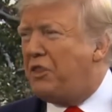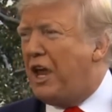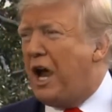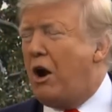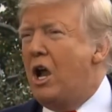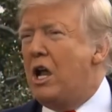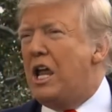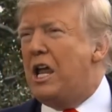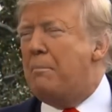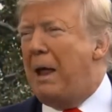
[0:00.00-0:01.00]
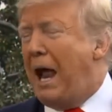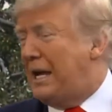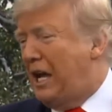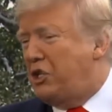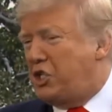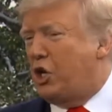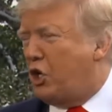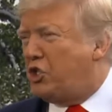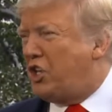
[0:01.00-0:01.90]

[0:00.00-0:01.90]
I guess you could